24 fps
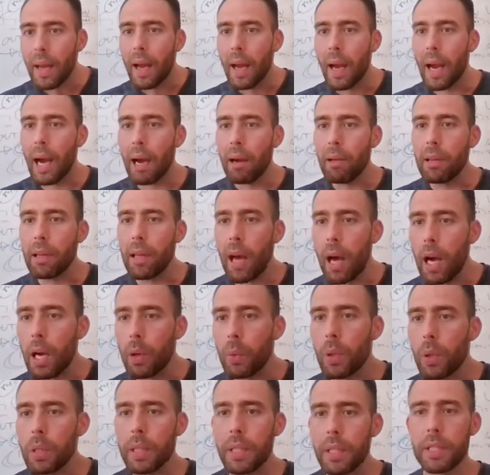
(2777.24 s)
How long
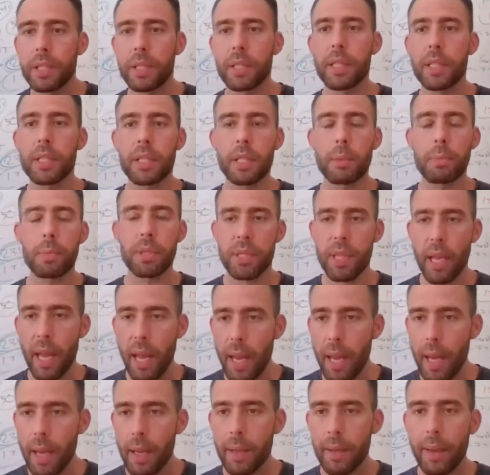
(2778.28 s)
will this system
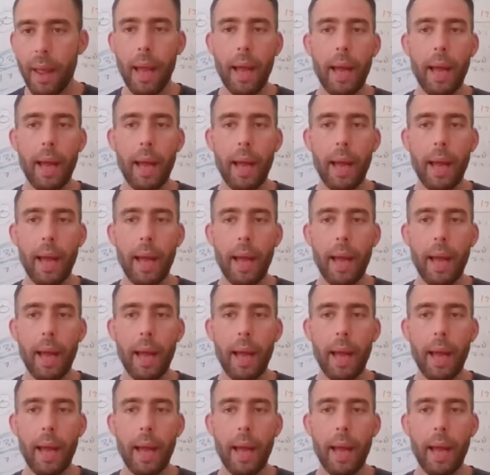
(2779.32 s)
stay?